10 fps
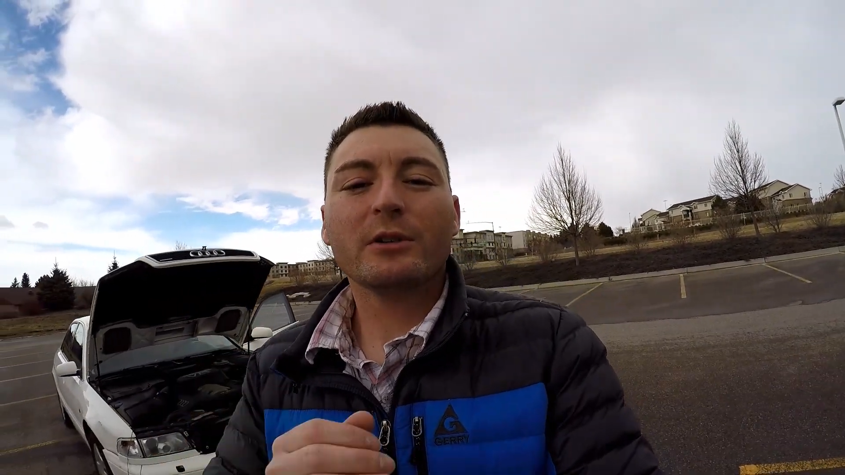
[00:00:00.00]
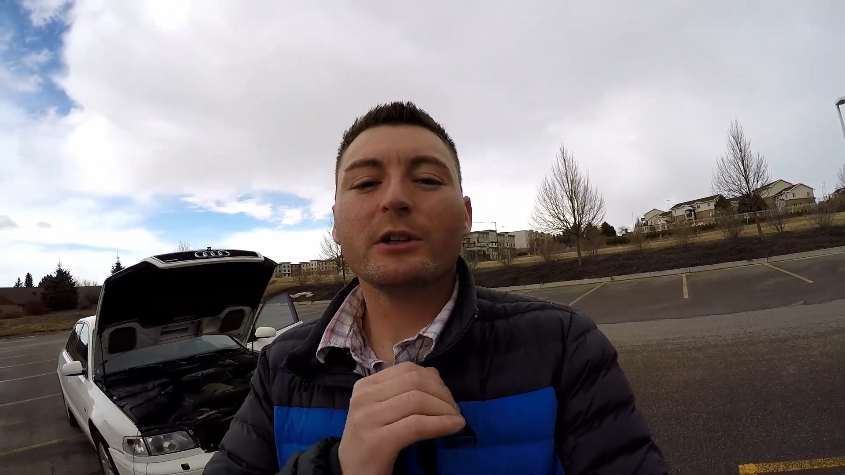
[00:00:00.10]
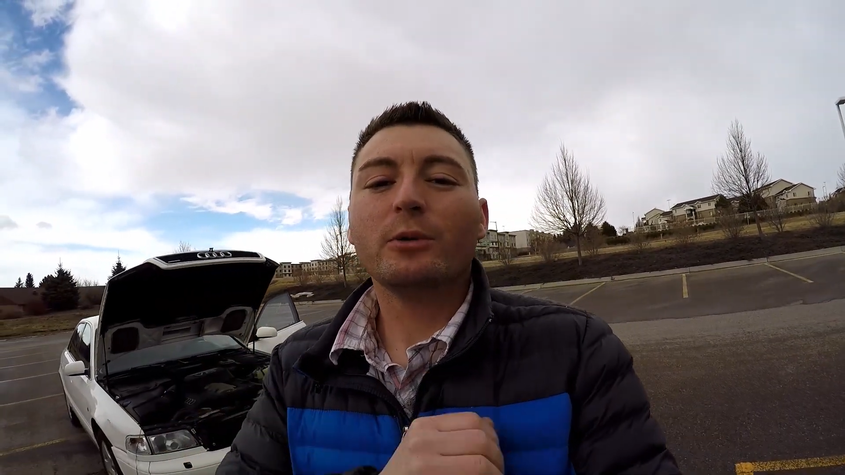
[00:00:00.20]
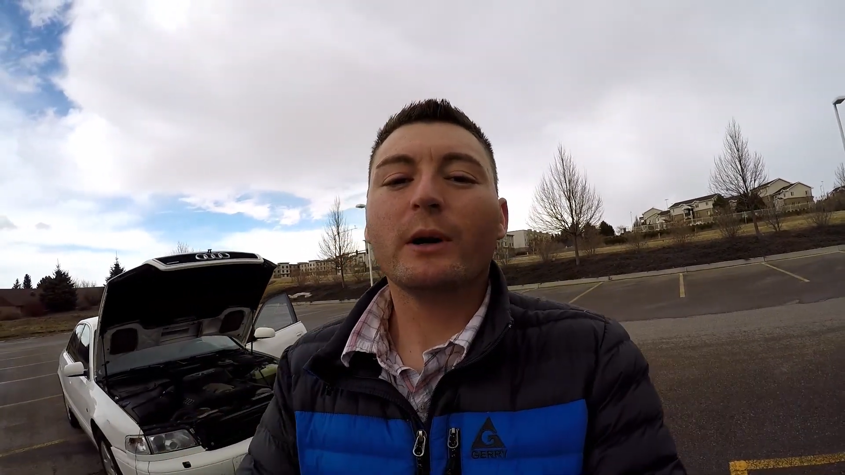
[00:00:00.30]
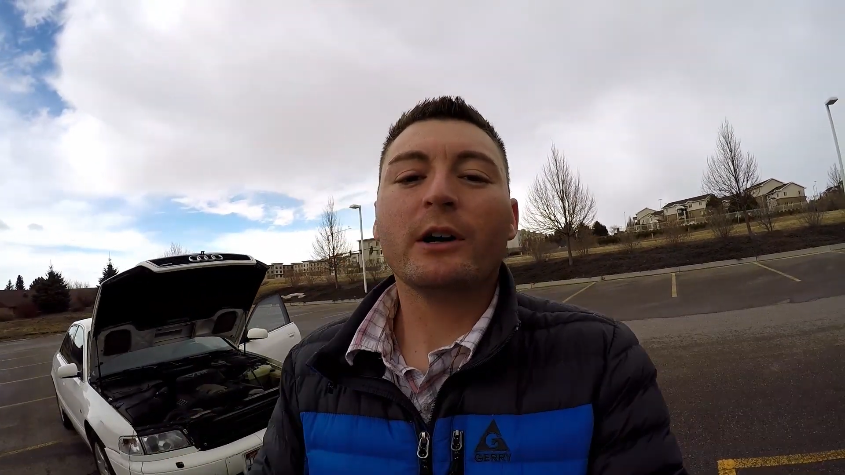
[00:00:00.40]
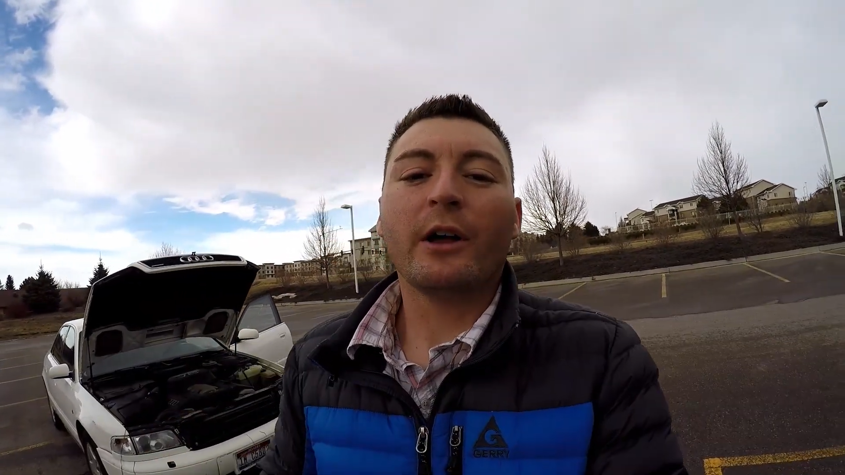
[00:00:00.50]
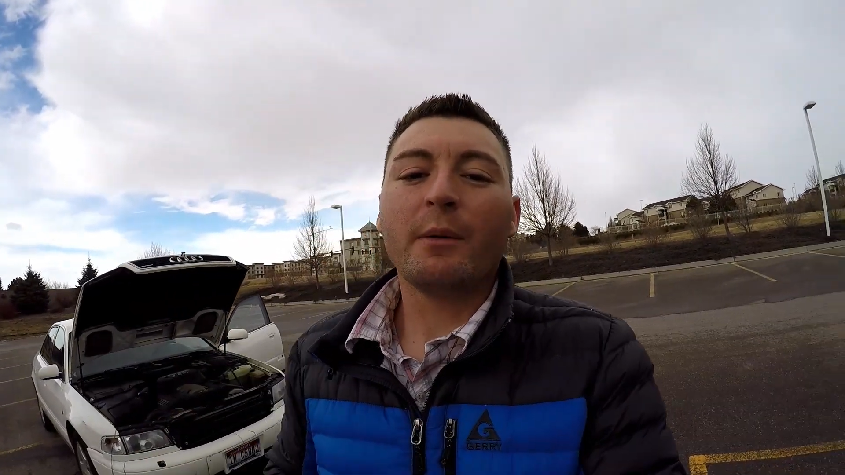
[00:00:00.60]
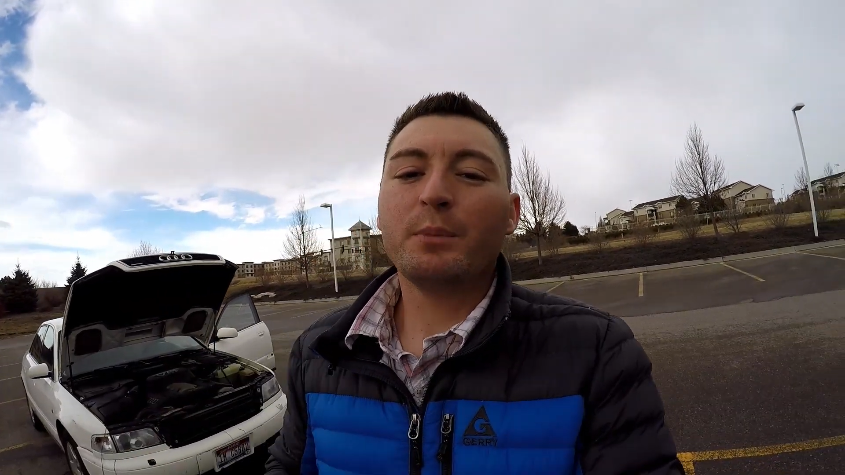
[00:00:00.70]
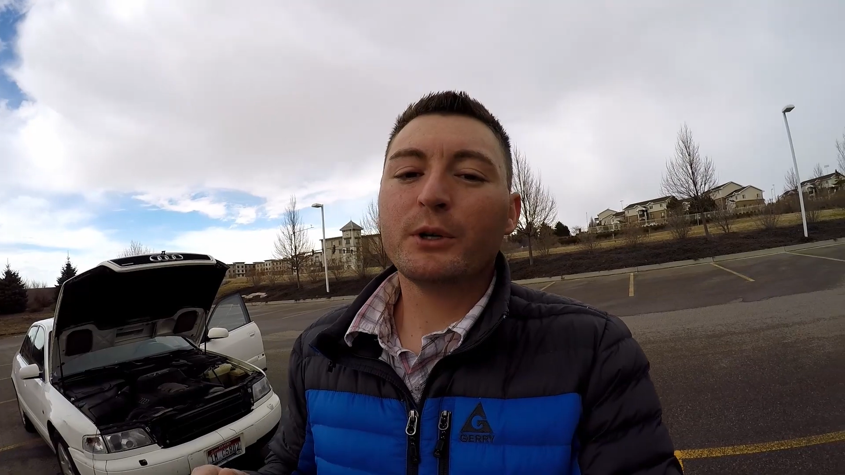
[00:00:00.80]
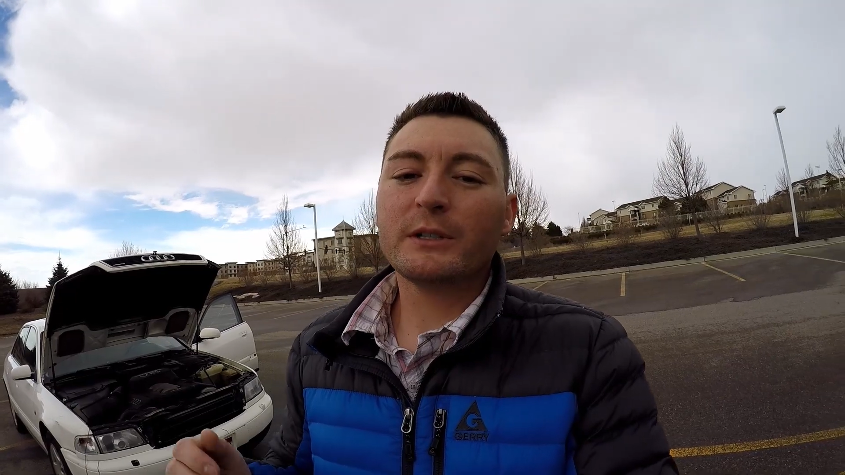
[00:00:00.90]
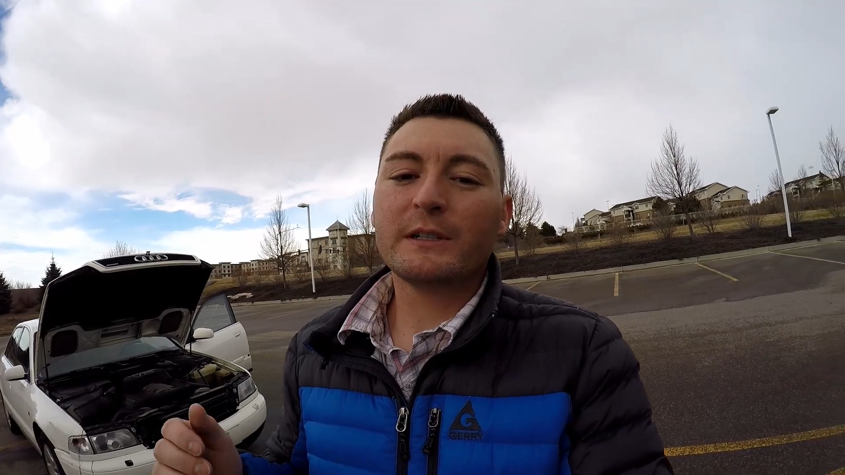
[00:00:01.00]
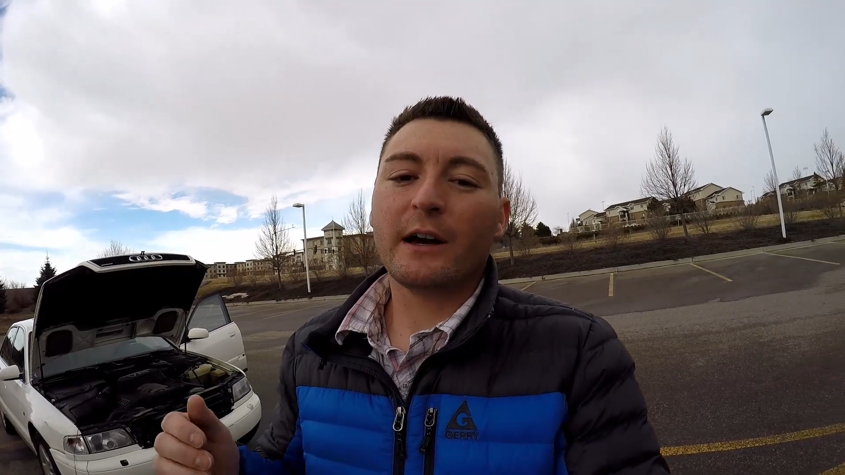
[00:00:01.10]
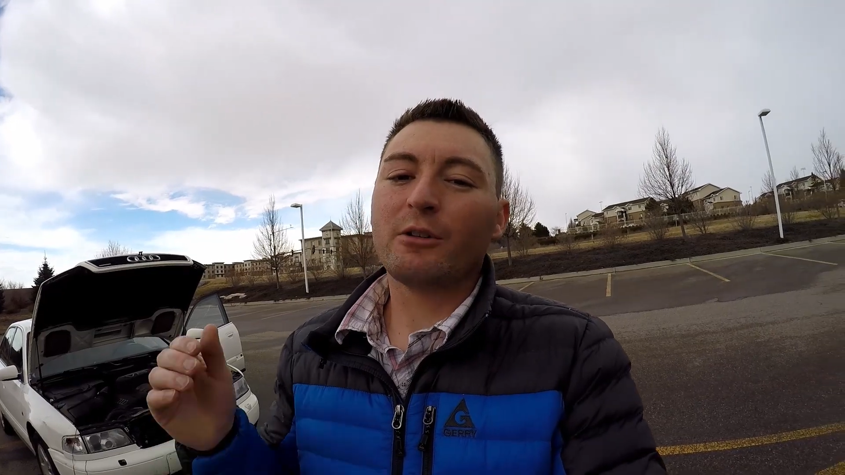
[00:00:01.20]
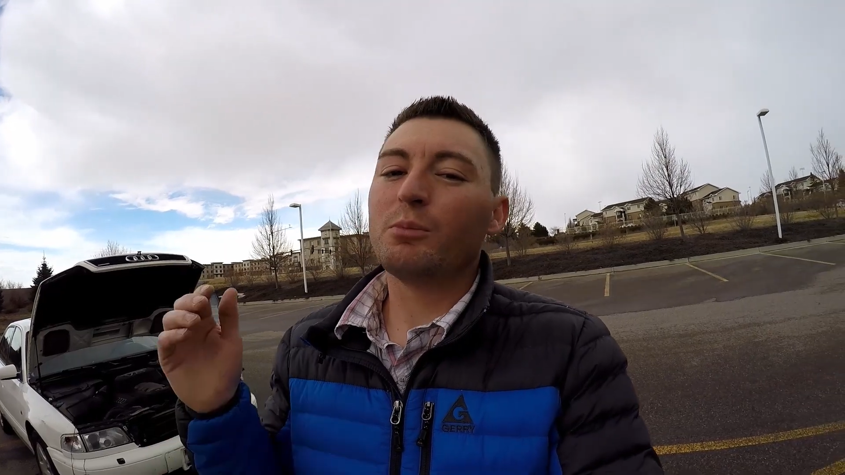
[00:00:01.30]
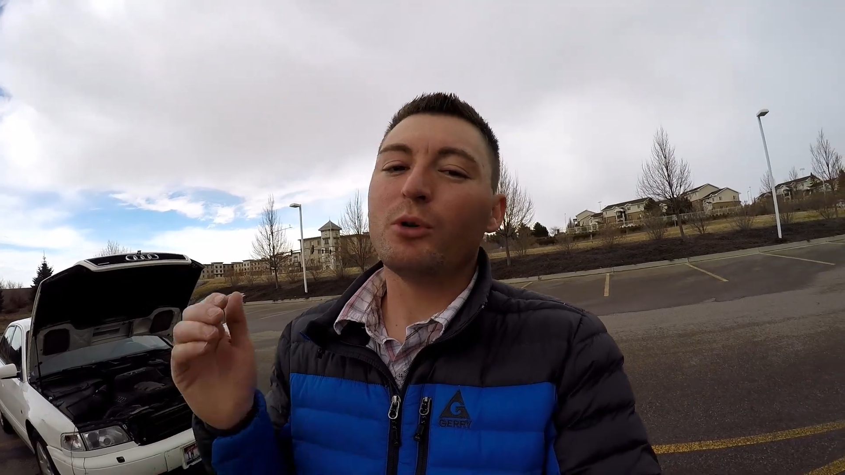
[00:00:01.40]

really well and puts down